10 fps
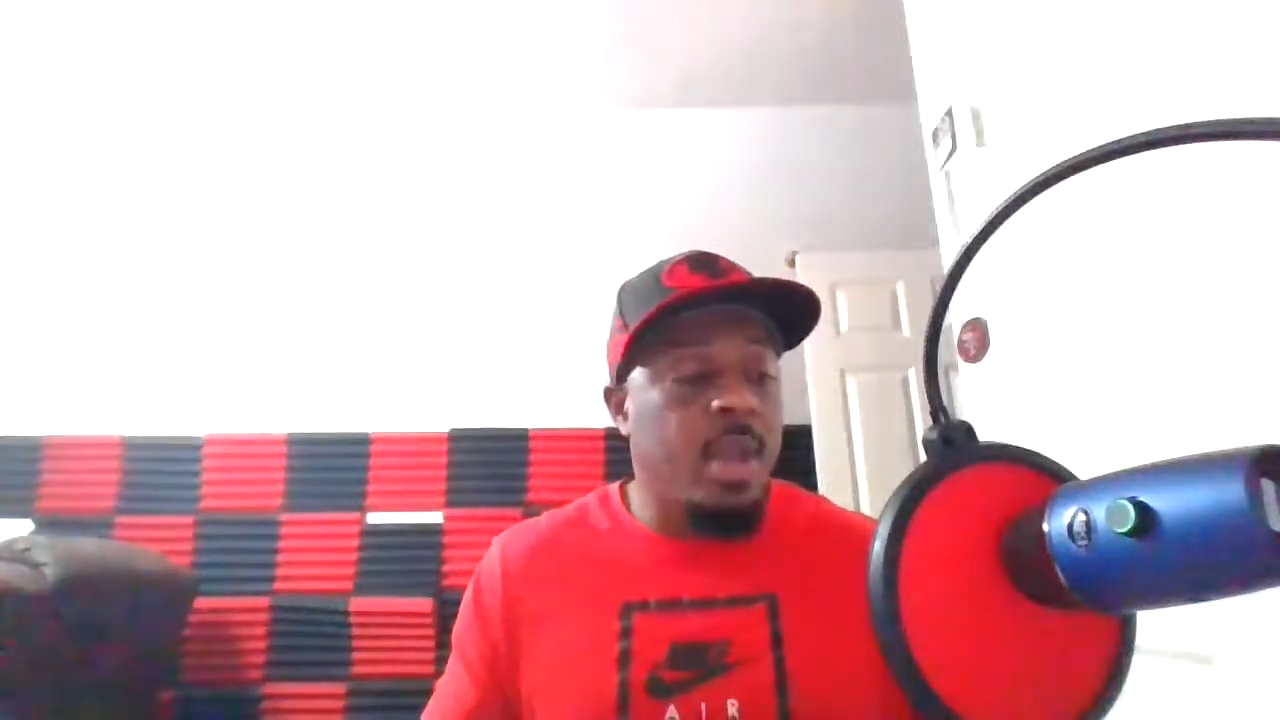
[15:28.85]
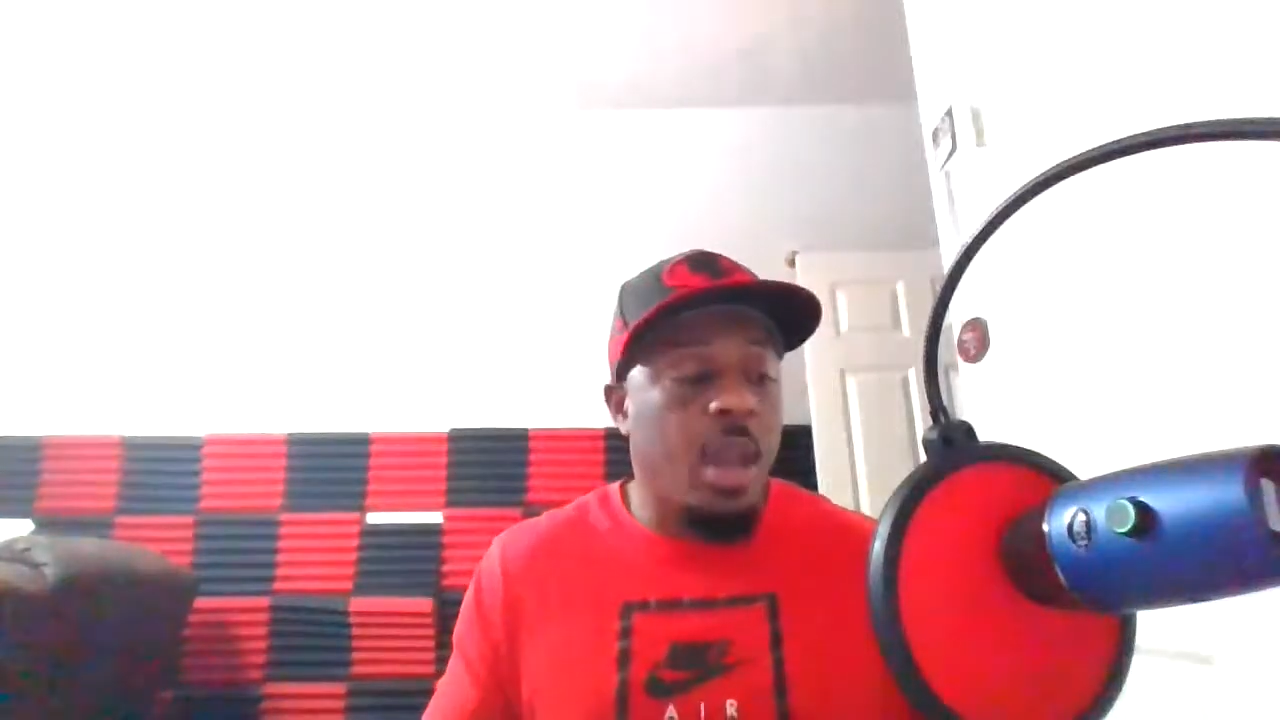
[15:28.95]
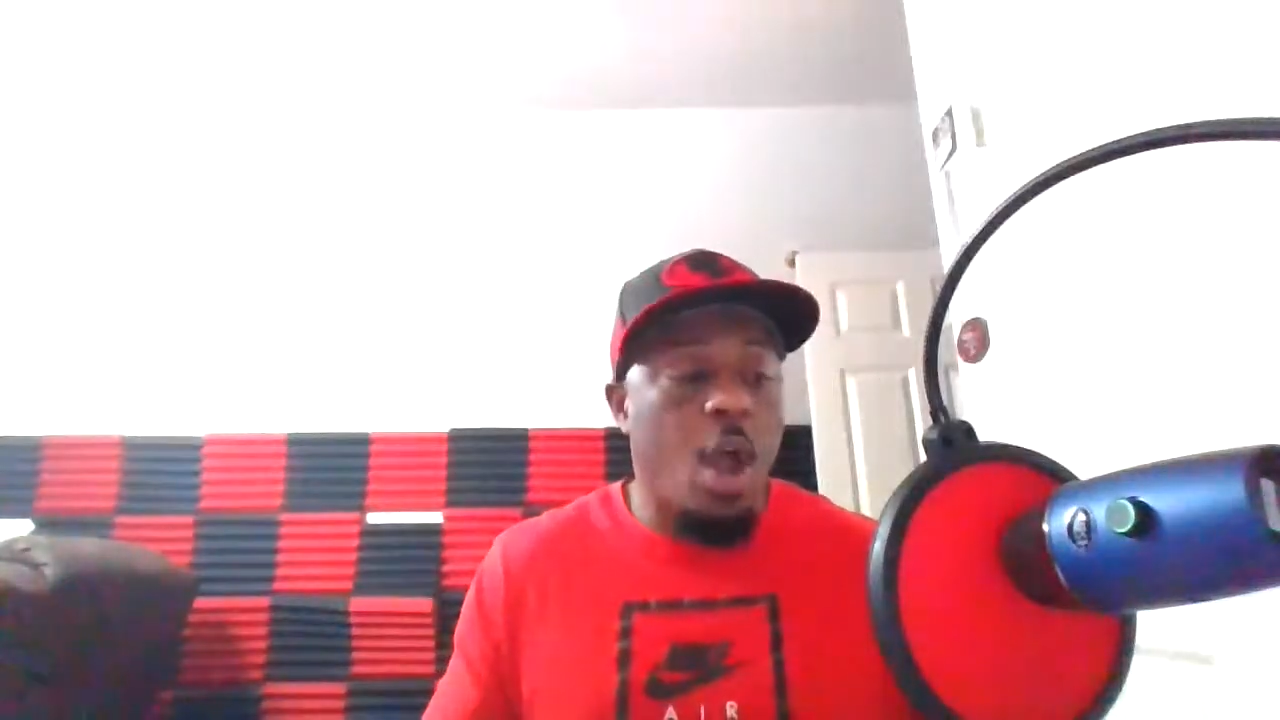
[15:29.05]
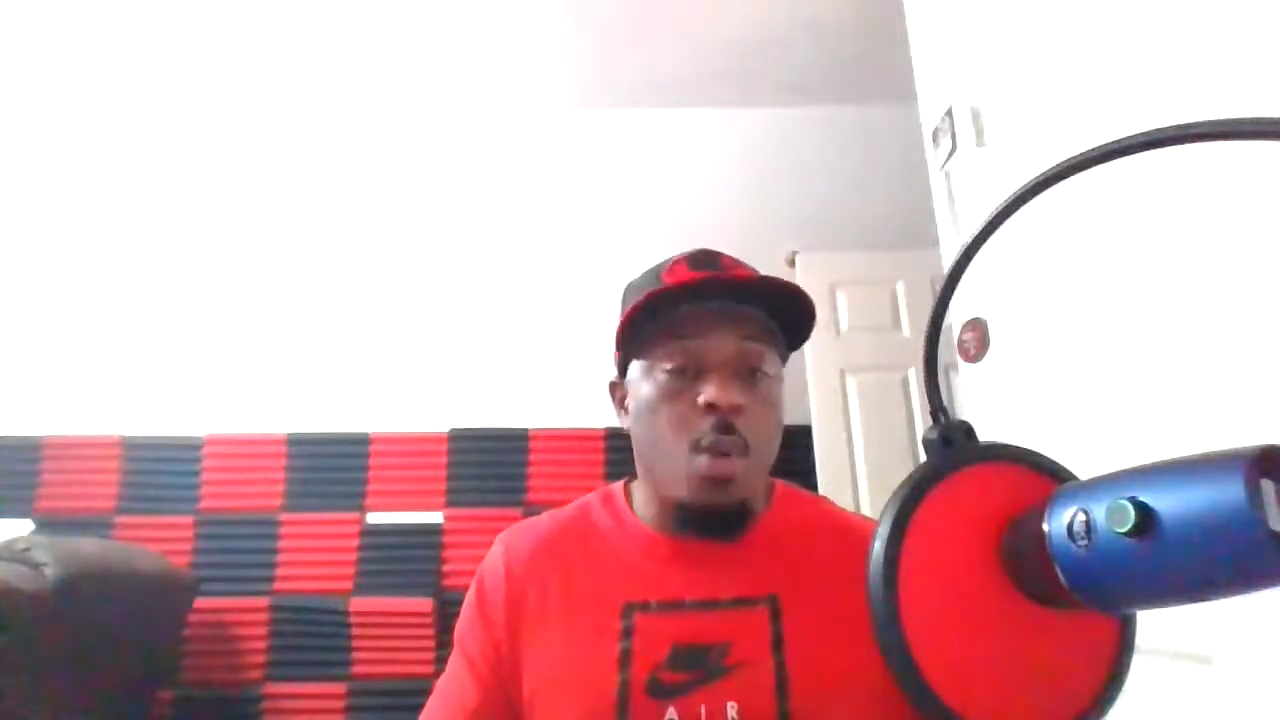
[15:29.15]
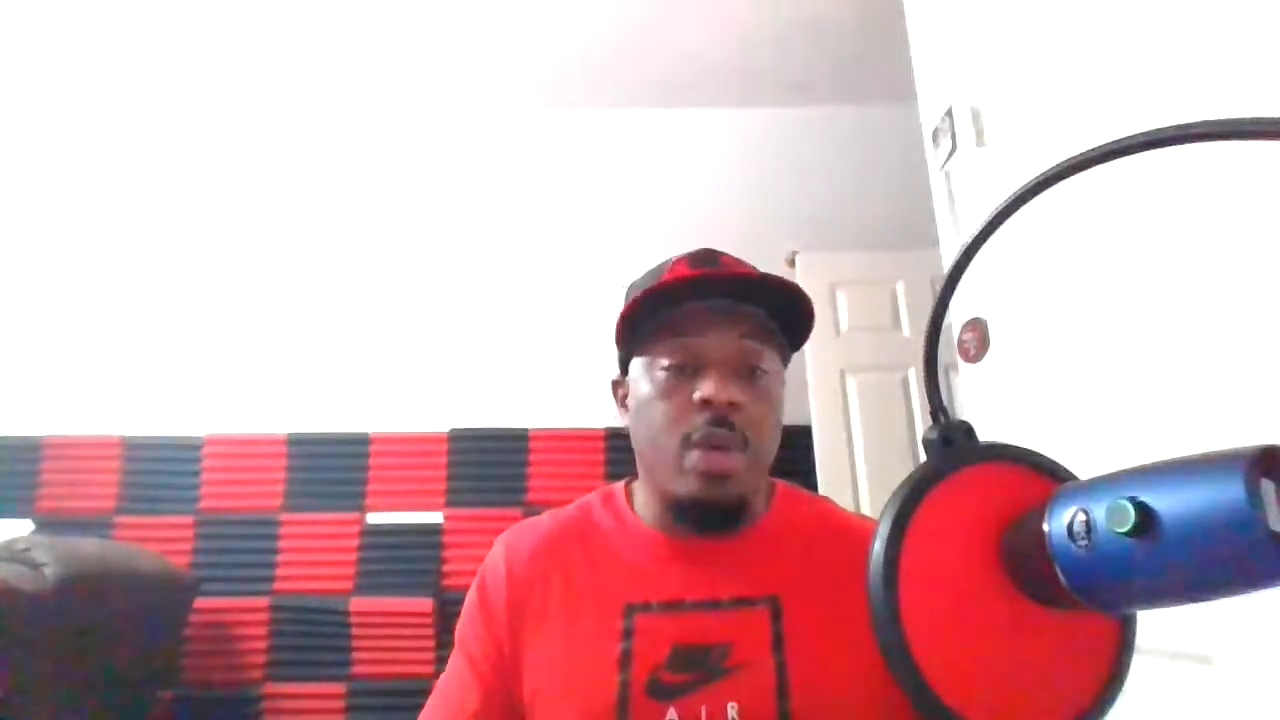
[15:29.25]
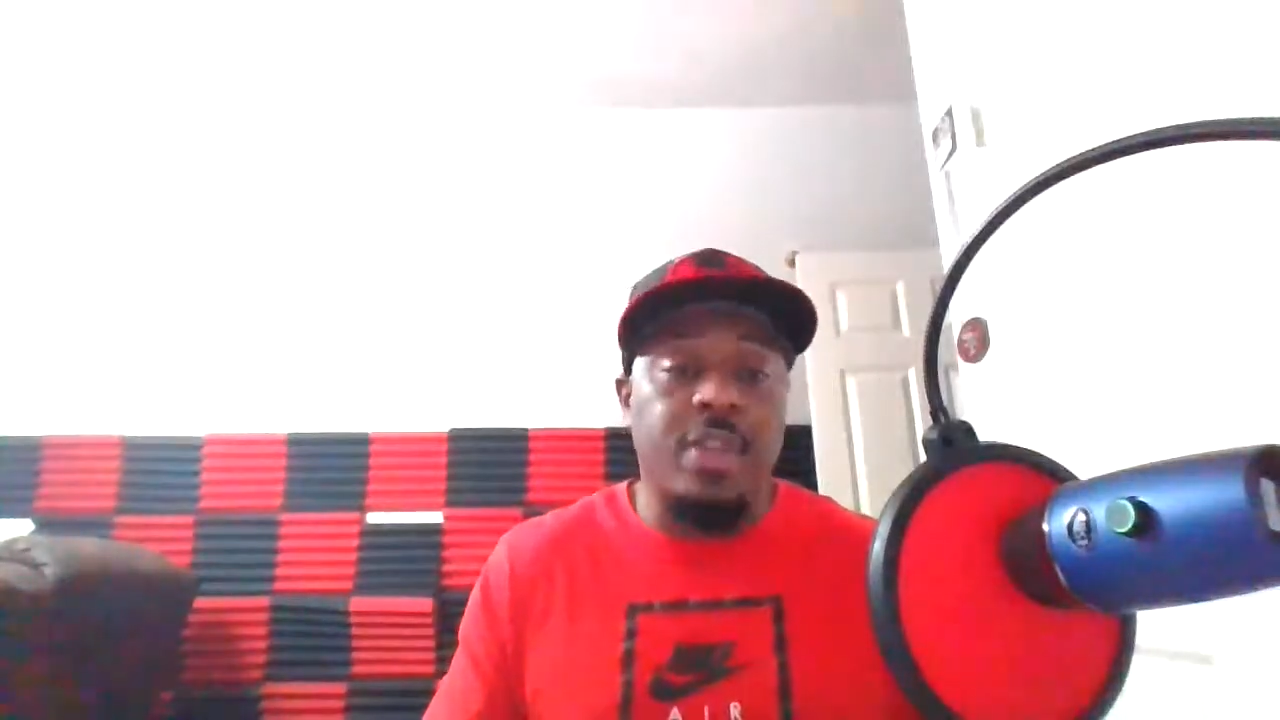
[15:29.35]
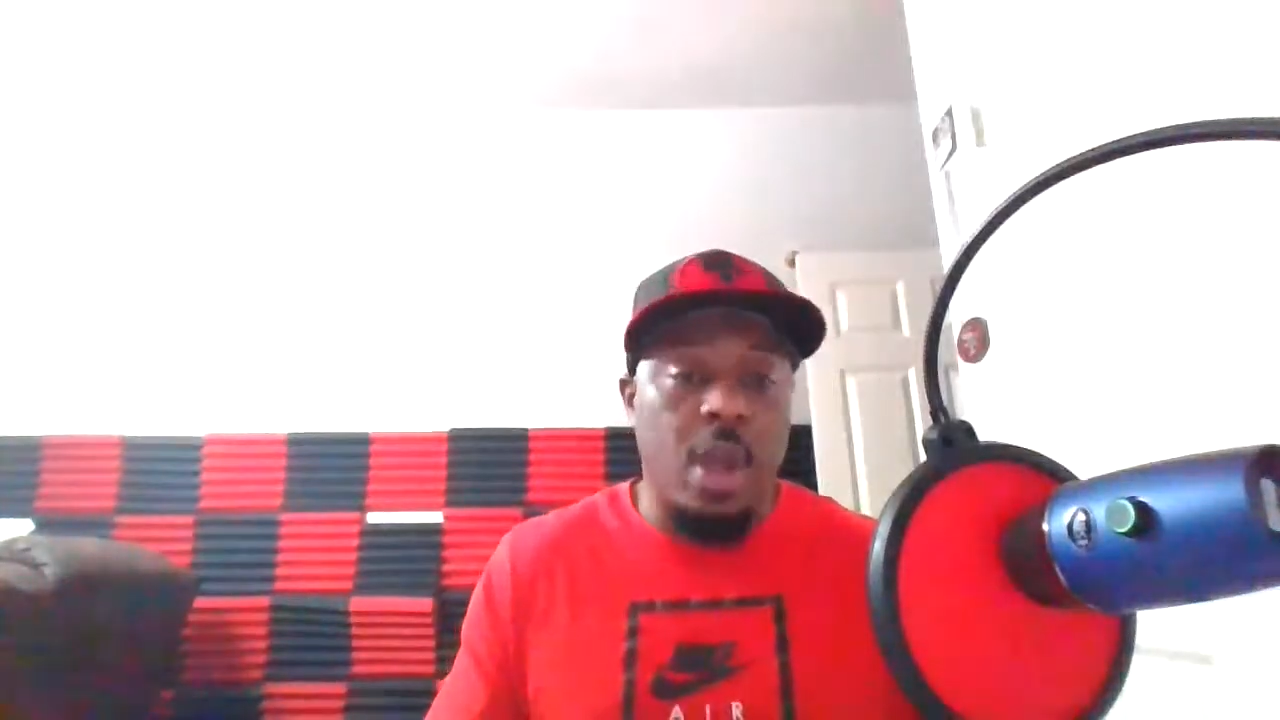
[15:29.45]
along with